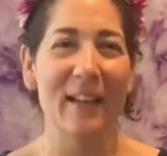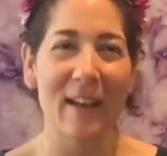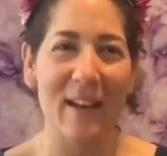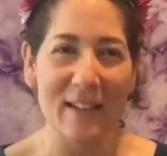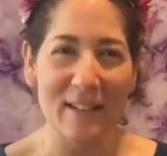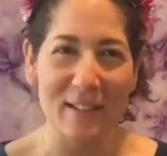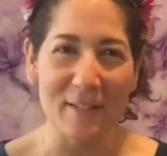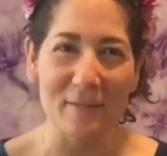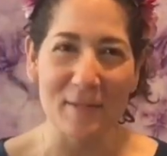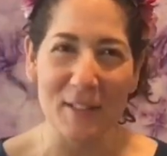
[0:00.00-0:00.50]

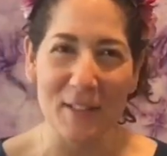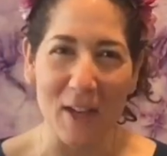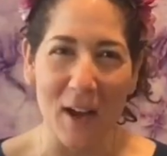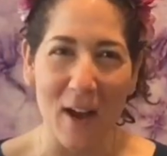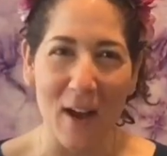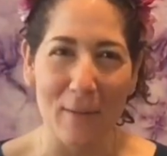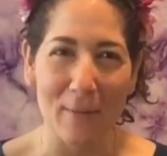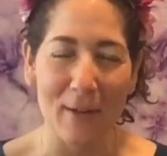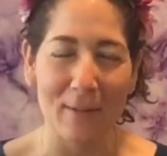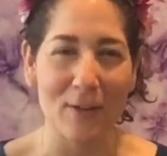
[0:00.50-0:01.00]
Awesome
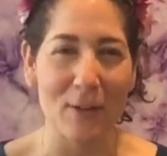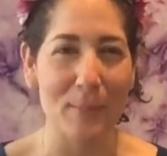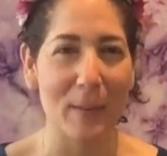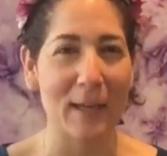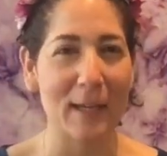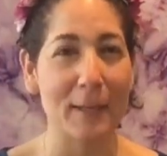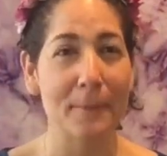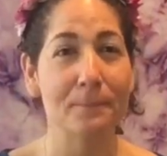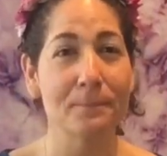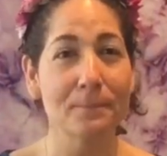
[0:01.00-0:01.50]
job,
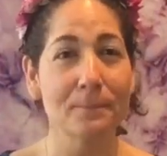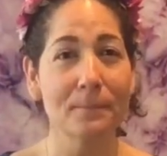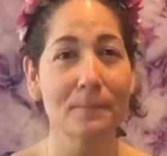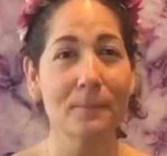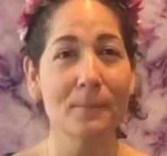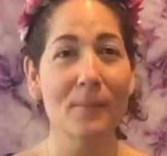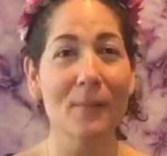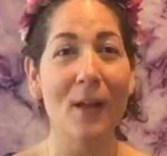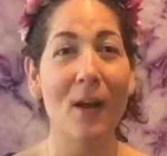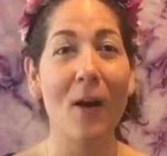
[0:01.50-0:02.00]
everybody.
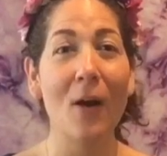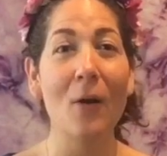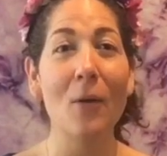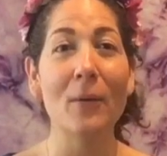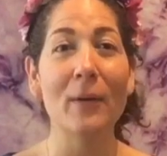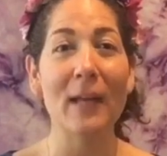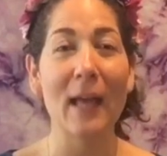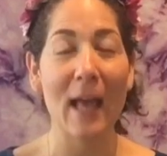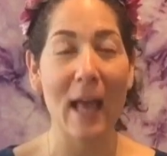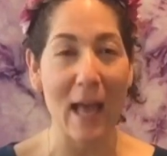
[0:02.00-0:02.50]

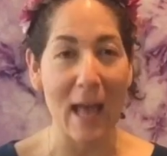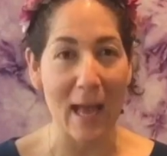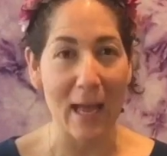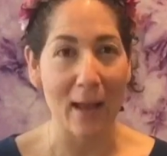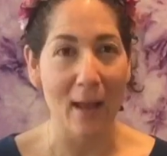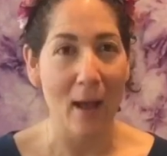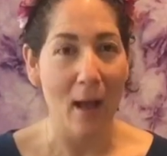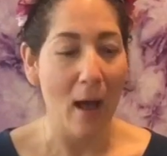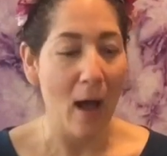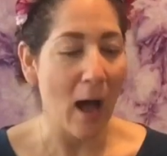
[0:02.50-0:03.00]

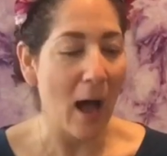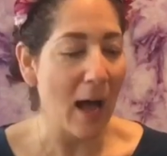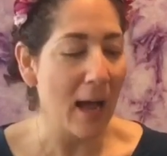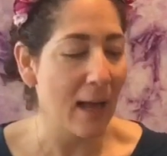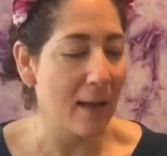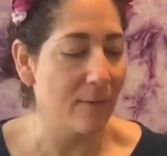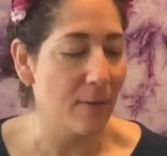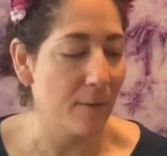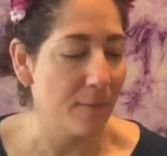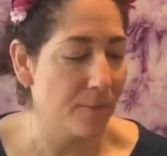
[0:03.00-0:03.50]
Okay, I
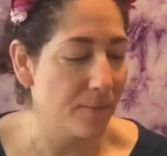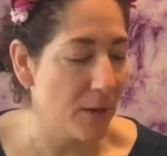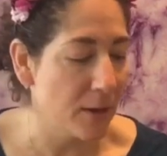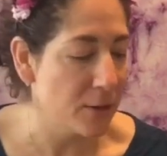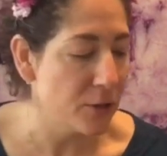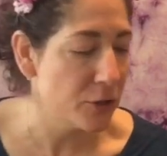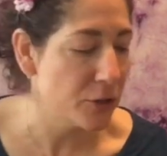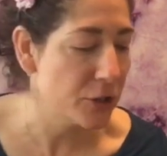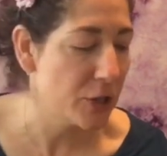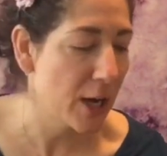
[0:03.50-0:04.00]
have a
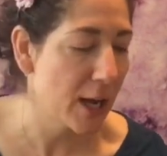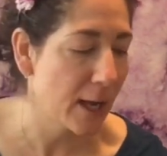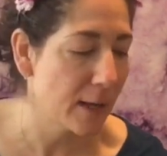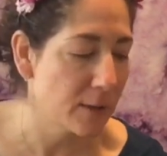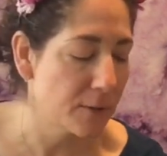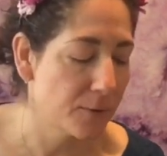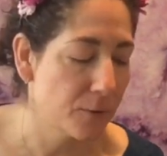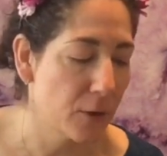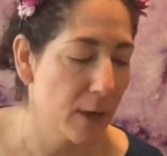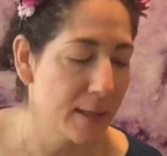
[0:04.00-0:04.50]
fun
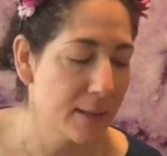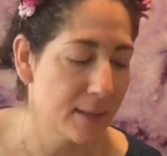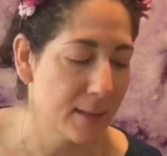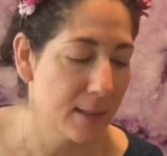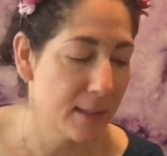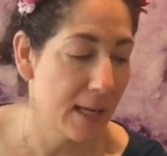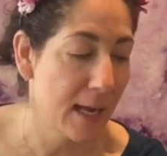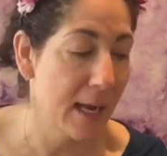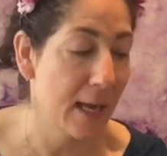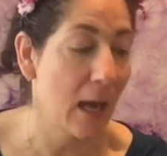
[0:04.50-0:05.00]
chant for us
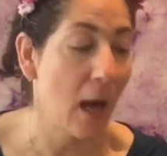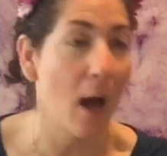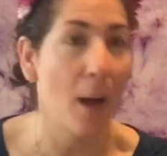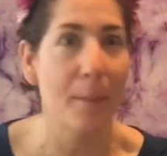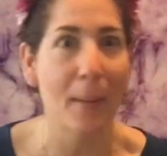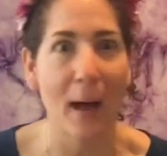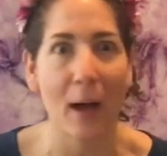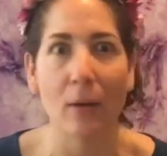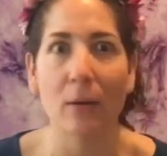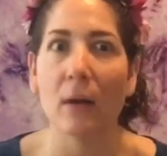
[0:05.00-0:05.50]
today
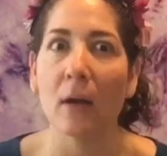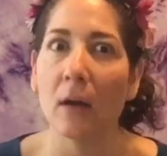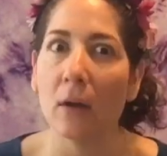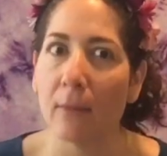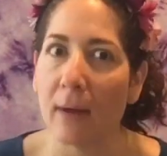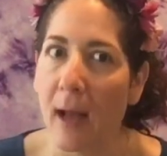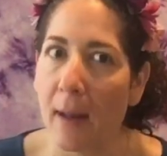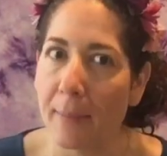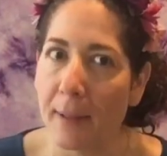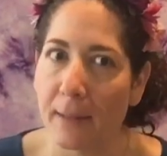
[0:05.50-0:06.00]
about
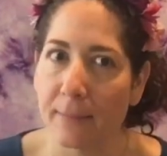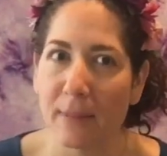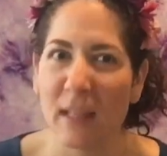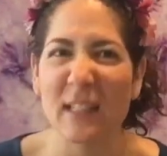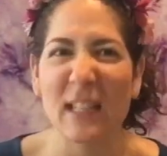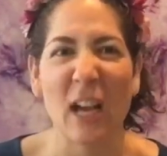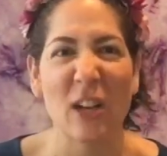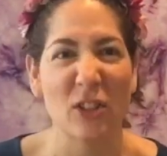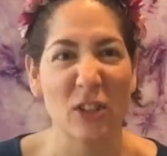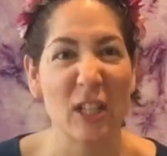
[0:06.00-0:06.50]
a rabbit.
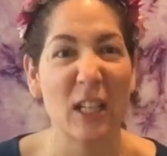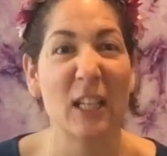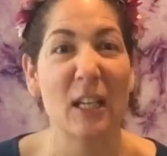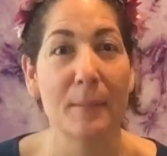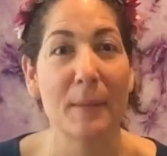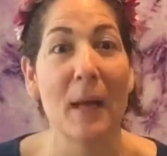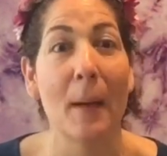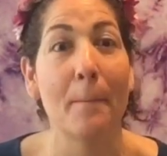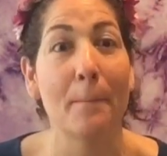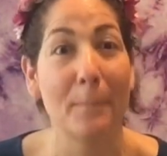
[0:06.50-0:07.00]
It's actually going
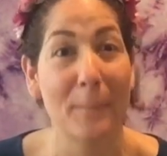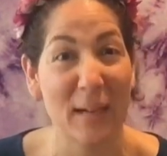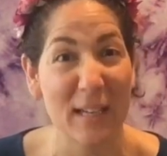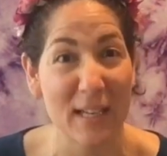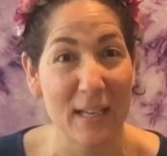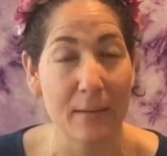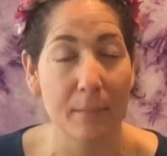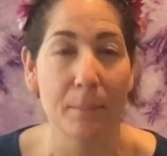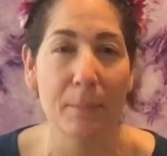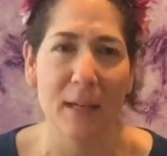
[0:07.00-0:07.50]
to be a
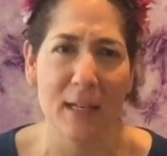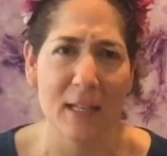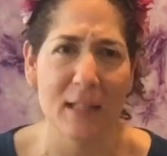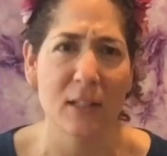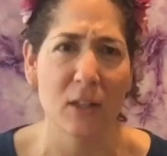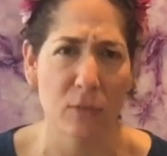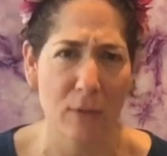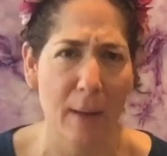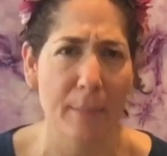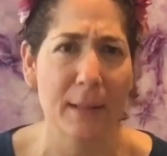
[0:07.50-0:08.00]
bunny,
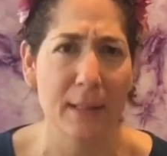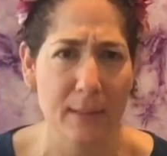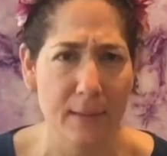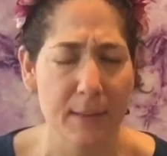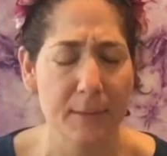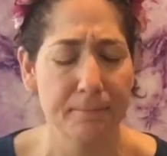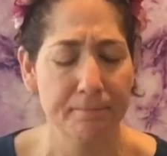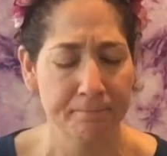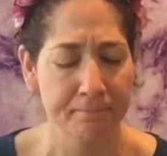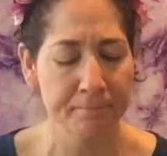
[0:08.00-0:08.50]
bunnies and
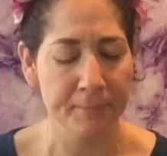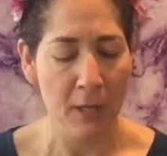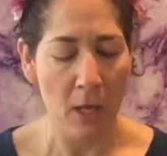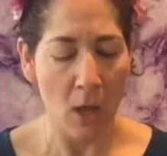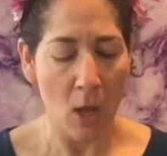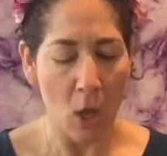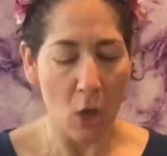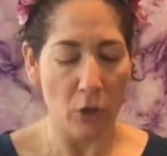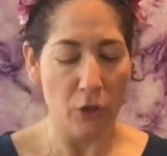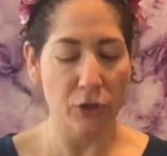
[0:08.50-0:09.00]
rabbits.
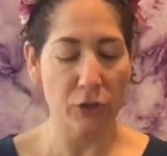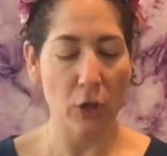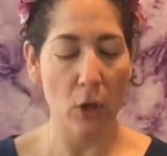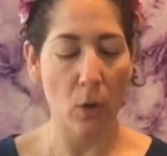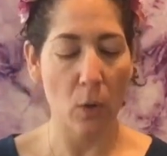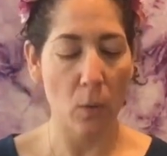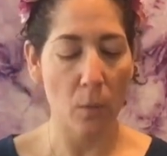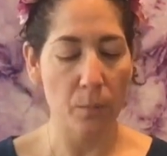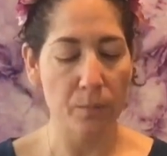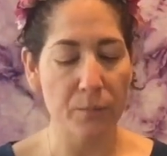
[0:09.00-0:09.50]

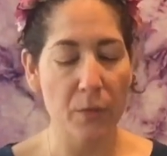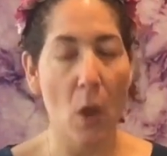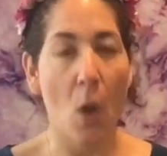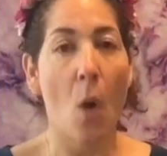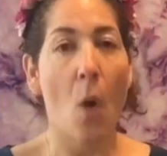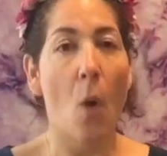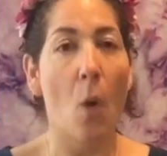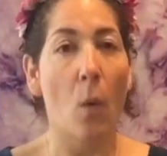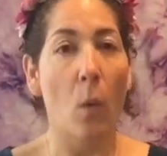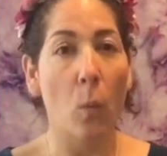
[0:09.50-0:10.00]
So
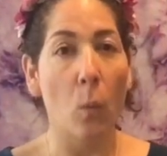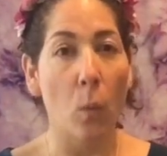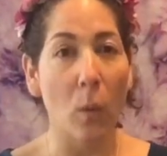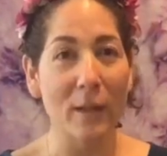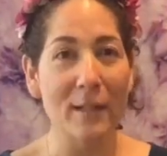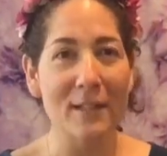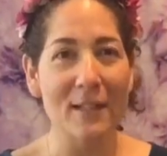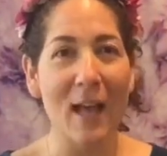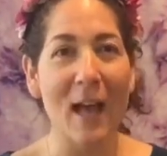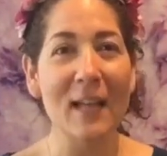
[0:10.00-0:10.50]

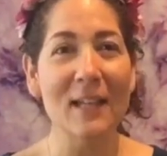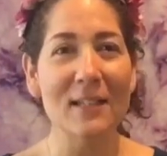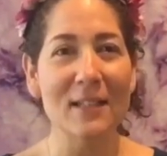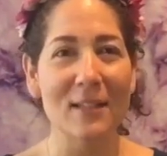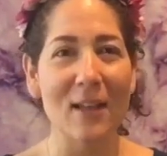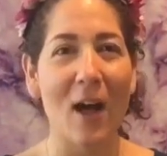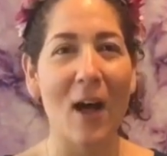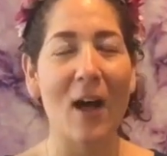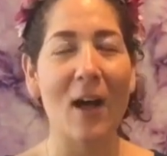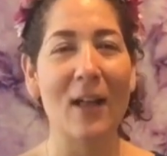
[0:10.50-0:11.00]
once I
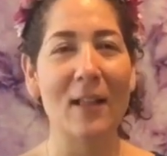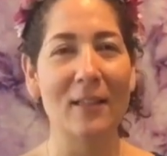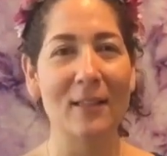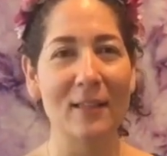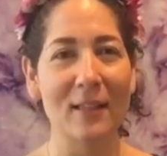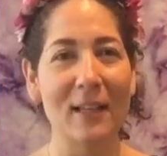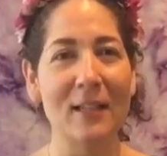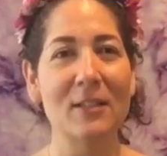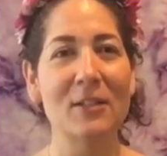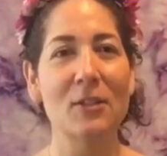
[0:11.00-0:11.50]
saw a
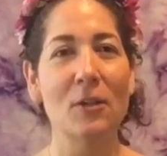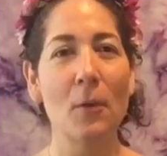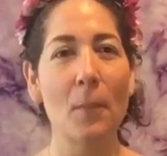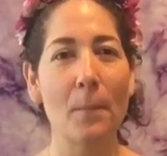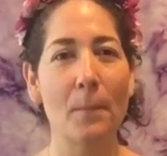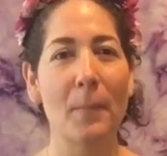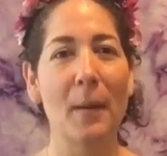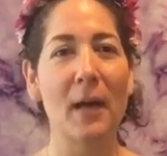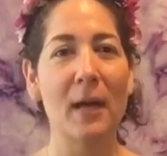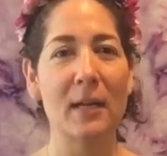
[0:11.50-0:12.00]

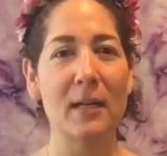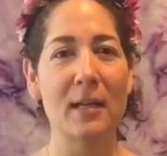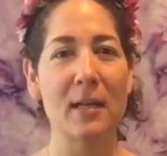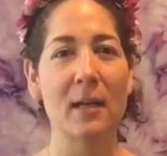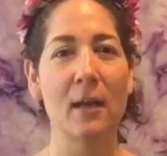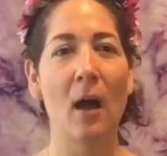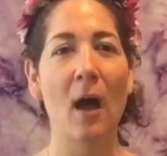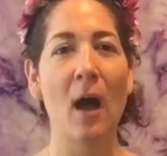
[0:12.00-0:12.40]
little bunny